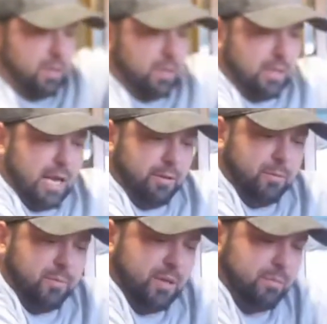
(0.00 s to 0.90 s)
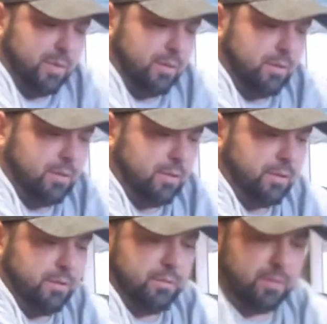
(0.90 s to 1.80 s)
good, not lubed up, but
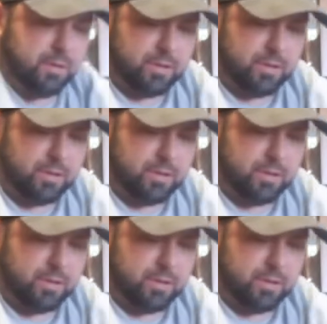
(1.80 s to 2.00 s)
glued real